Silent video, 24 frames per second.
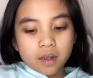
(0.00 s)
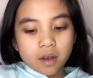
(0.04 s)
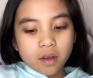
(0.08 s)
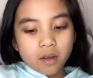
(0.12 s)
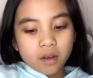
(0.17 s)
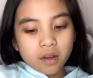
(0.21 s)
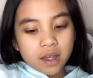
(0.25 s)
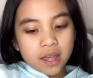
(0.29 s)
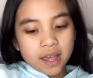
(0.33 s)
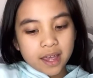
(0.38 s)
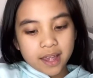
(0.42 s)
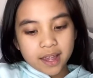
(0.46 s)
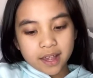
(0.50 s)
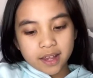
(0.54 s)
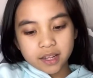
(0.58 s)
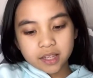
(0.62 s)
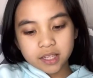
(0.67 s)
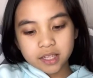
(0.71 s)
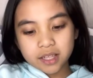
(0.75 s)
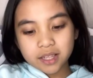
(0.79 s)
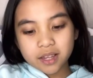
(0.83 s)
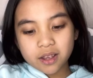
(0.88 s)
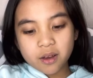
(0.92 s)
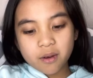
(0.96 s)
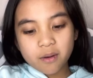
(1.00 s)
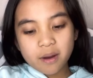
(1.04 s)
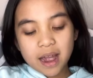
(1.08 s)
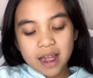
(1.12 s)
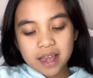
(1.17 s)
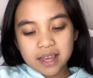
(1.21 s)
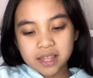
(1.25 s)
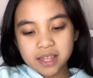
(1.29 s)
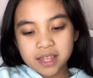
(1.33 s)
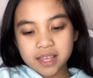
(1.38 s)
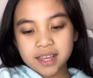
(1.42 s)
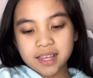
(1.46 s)
Okay, so I
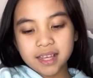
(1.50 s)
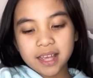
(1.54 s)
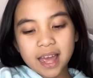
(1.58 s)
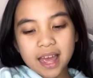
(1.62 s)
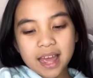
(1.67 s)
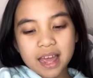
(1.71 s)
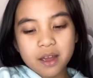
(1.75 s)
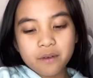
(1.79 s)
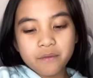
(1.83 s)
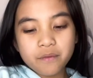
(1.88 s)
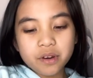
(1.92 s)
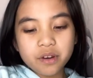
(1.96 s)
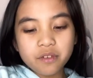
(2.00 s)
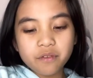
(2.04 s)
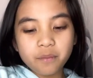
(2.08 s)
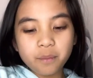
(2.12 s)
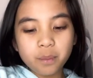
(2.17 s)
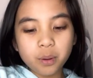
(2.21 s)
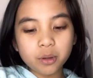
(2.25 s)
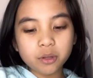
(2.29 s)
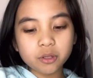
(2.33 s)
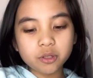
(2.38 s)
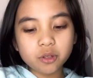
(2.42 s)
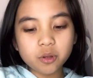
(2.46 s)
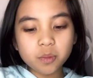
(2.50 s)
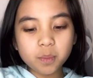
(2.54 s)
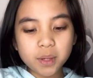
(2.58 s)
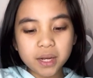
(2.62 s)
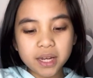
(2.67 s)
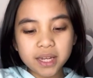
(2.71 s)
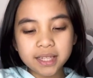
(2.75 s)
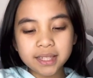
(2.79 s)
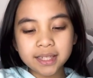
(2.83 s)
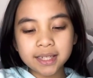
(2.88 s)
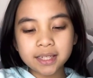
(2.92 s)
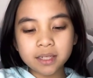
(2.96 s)
think I have enough puzzle
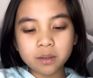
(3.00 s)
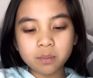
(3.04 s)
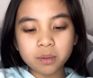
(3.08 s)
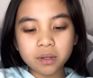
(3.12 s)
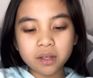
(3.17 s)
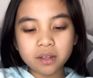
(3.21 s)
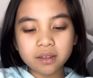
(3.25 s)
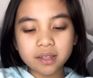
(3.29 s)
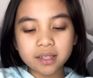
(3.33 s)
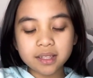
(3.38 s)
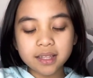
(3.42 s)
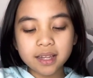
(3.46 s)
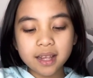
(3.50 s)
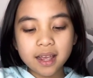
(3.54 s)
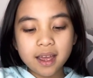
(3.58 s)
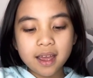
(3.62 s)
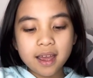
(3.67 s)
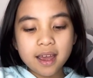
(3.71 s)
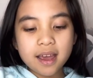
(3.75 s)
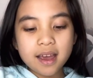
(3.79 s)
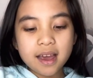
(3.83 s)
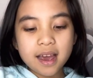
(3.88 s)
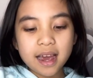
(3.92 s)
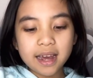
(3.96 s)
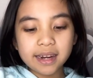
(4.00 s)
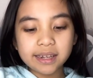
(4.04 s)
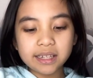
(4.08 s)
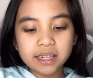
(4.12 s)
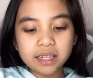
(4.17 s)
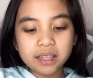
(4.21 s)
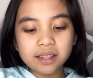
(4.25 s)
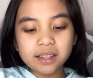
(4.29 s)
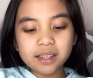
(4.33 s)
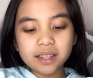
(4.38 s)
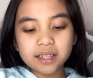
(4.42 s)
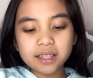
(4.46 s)
pieces because I
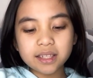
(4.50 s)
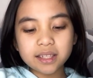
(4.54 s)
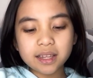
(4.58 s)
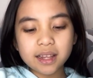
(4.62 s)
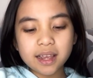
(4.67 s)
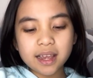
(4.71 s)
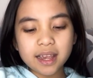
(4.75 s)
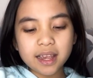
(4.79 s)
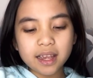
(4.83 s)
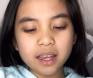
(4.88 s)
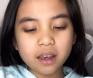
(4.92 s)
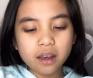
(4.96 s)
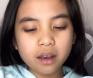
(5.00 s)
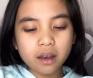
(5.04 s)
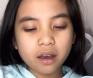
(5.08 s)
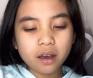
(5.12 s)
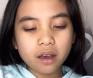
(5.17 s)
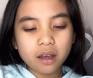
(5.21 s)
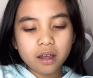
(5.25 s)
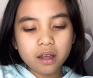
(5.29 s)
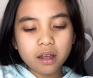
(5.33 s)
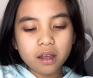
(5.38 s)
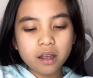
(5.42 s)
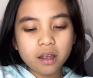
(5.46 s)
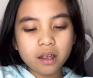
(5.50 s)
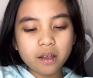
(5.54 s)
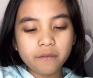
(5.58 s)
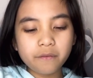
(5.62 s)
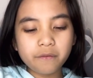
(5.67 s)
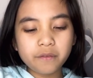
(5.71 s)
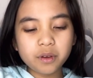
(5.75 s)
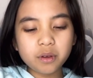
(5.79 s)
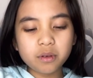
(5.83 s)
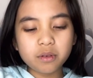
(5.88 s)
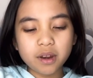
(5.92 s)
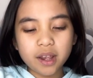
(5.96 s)
did this like a
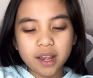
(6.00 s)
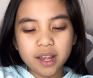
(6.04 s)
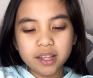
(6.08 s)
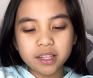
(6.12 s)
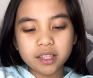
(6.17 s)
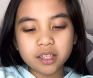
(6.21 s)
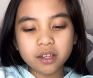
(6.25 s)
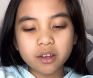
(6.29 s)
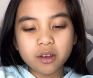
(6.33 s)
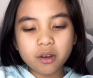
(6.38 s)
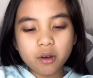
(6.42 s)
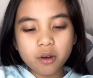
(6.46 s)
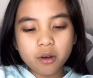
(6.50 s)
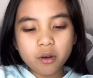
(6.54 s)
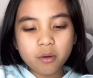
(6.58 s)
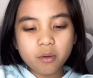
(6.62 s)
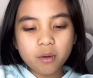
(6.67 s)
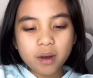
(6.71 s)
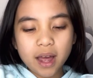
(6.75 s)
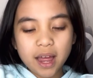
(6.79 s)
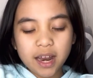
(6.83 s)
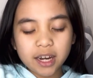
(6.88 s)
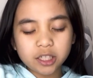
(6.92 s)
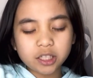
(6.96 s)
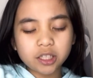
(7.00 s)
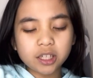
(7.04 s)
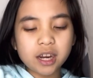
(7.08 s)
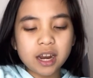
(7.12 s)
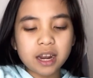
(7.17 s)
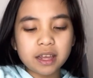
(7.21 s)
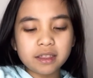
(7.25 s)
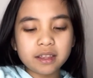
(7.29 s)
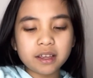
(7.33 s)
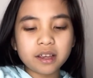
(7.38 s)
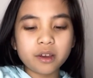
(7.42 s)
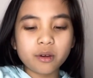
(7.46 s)
few days ago. Actually,
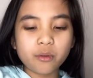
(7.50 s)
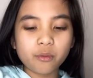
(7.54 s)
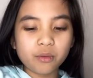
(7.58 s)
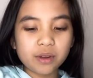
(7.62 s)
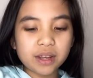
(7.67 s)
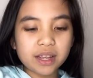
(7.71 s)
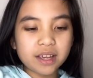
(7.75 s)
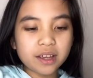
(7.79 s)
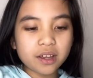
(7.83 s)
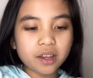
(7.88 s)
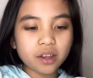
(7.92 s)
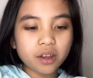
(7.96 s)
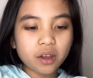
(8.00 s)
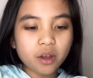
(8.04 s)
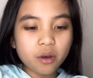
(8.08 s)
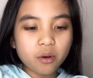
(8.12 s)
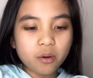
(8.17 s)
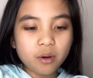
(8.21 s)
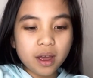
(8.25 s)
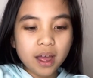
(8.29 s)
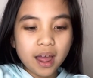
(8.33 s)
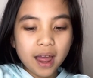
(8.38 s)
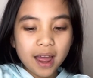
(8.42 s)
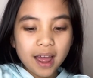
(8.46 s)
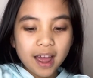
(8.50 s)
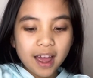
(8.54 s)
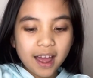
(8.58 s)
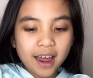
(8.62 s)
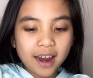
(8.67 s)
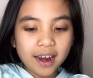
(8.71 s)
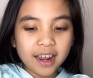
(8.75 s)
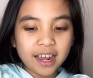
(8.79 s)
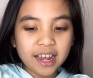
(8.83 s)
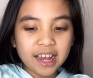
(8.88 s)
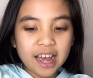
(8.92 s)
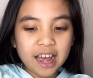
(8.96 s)
I think a week ago,
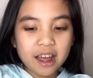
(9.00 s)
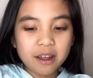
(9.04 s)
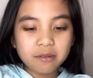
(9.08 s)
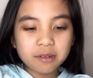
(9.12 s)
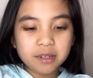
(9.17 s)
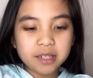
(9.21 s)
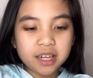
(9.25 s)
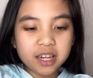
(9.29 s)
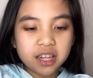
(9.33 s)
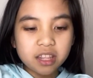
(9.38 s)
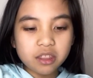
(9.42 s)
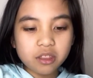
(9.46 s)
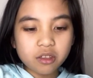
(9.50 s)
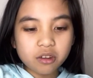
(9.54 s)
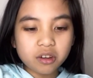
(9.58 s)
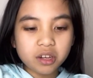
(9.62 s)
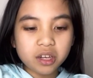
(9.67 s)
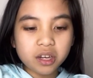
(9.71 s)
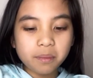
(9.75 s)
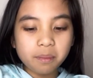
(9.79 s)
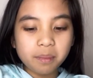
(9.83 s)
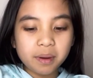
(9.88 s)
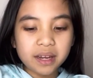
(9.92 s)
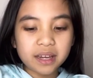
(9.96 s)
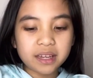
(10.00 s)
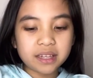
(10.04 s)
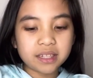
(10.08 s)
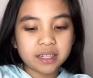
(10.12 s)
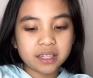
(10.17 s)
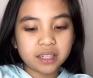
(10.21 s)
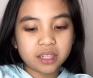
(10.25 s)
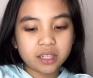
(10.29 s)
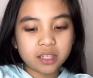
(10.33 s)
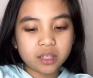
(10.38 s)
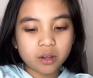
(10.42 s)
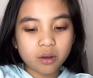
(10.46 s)
and I counted 30
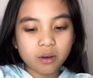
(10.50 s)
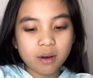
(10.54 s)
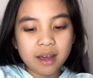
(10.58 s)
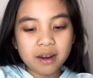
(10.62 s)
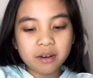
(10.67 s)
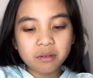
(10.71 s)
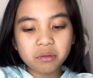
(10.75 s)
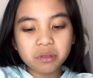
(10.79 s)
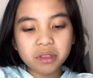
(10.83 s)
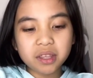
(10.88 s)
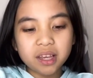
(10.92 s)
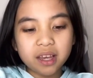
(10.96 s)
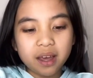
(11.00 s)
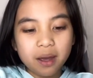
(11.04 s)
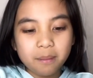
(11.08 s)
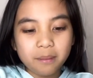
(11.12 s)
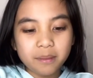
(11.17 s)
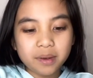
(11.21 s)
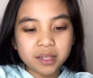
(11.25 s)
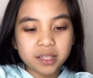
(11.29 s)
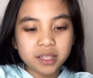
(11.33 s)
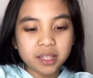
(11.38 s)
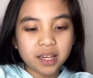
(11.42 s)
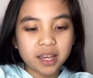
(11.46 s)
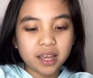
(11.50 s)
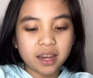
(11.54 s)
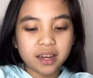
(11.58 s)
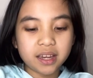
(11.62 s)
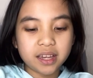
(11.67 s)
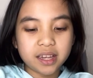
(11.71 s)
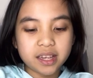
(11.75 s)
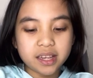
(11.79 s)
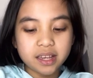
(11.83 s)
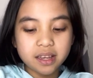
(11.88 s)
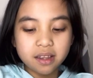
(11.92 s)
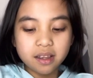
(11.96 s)
pieces, so I don't think I'm missing
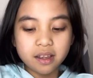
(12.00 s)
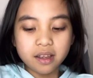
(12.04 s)
any.